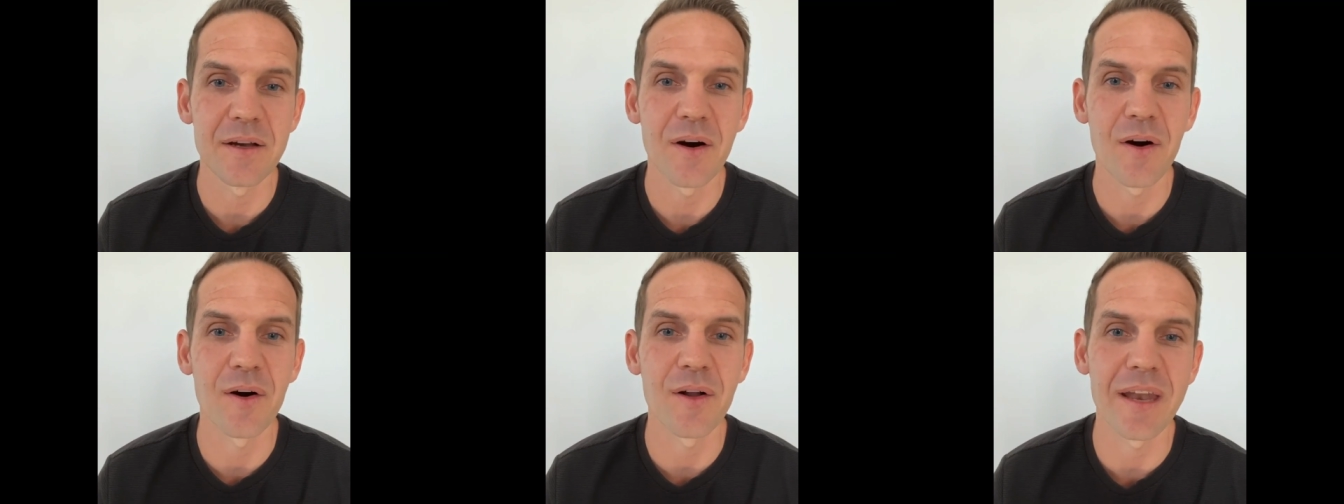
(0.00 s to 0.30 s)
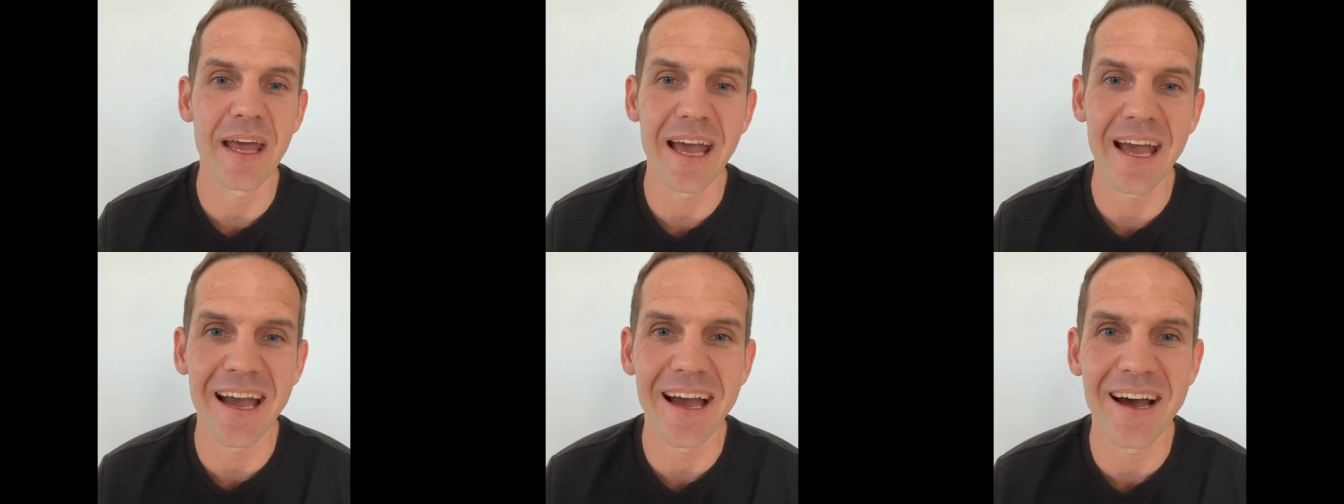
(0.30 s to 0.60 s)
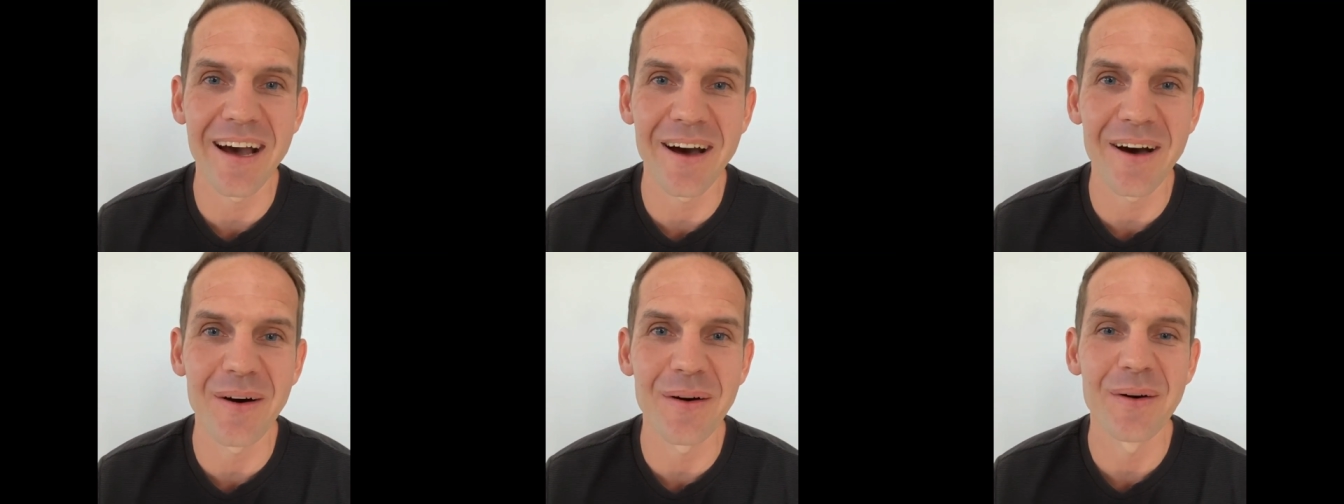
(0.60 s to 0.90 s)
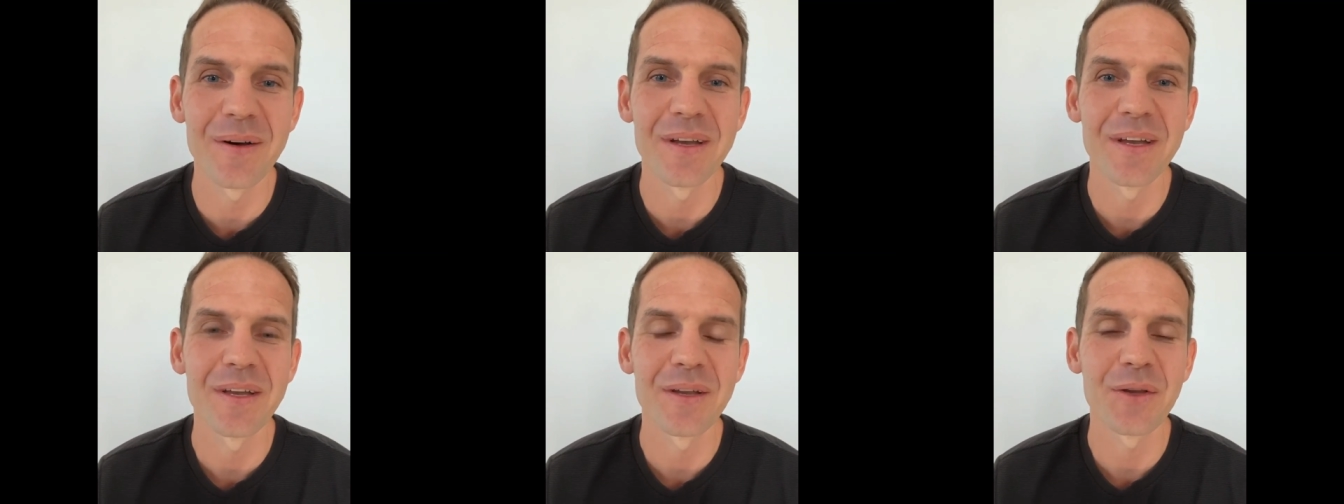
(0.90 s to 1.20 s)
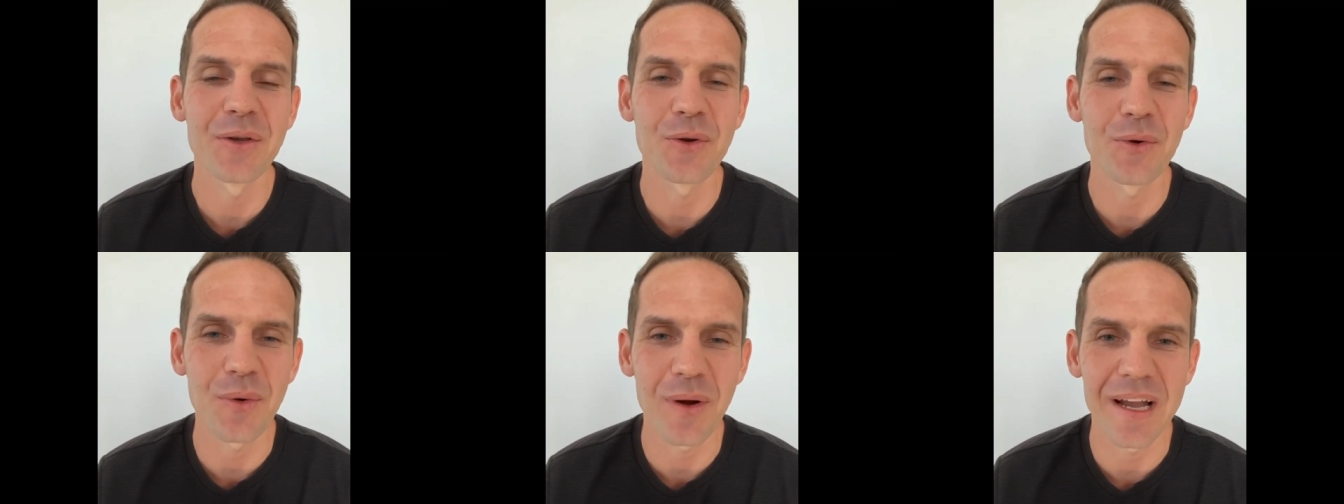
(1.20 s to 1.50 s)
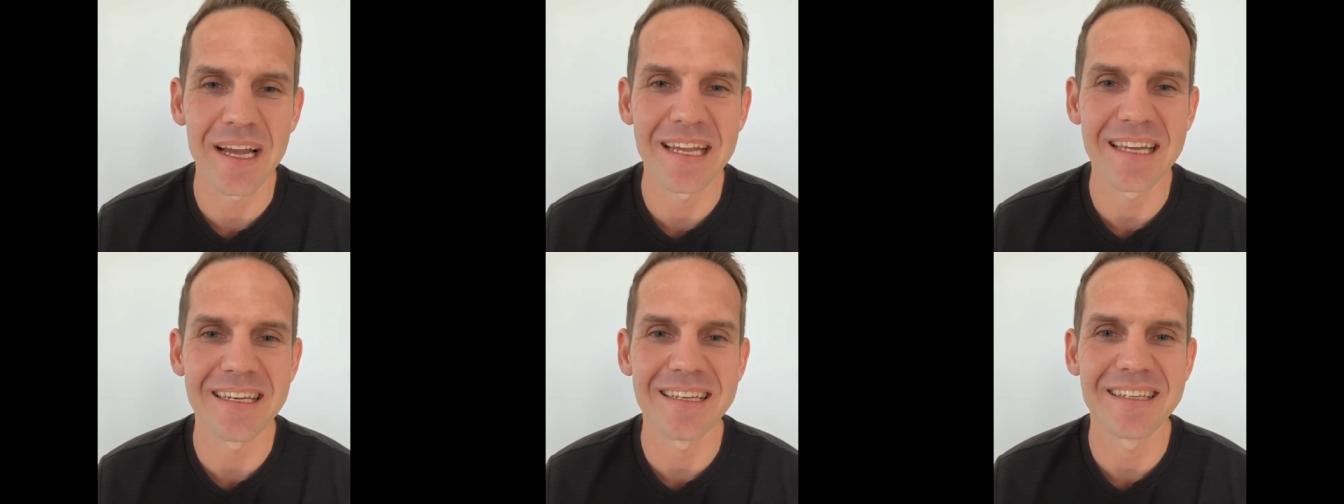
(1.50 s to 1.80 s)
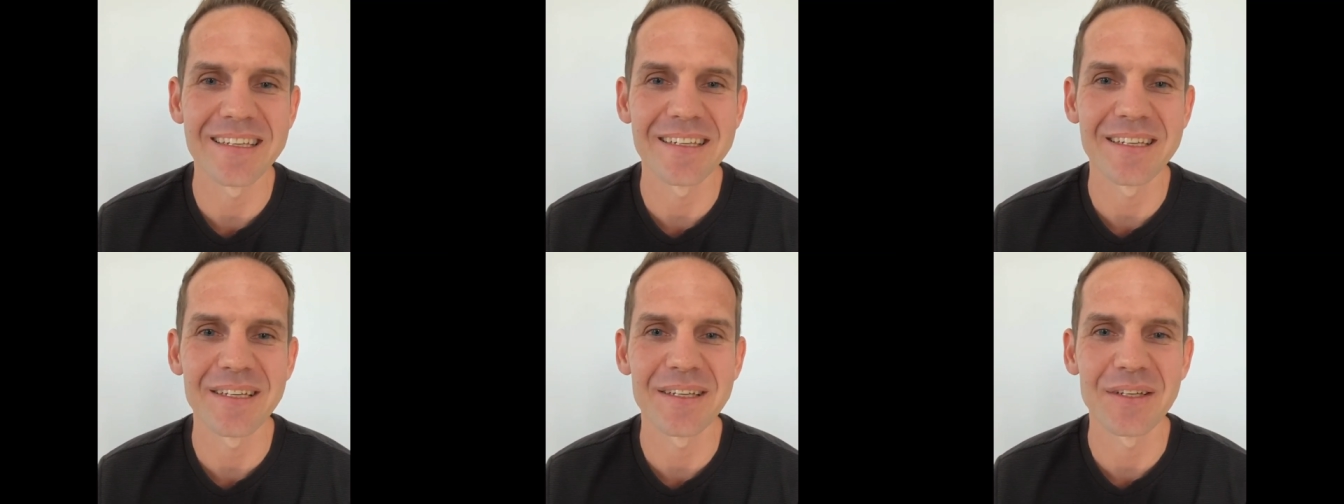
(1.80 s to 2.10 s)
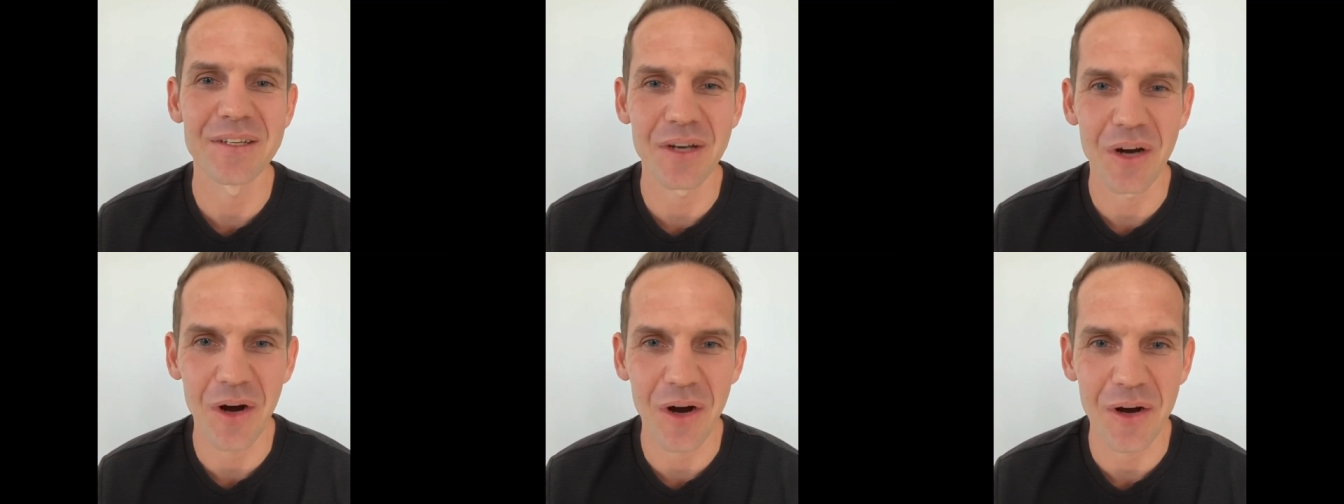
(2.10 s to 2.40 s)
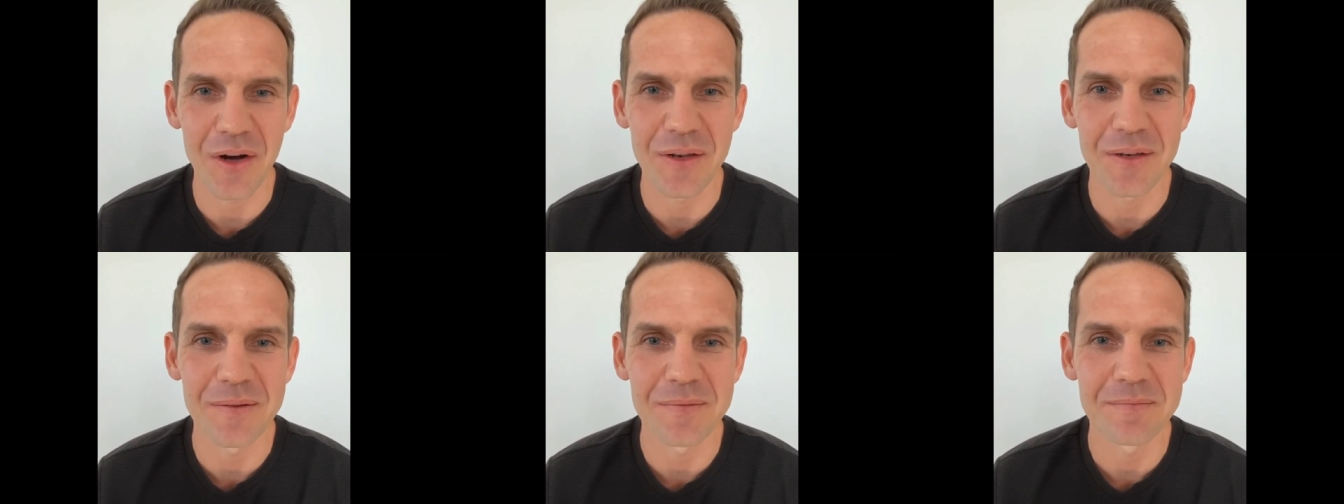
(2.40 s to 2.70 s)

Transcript: on our great God.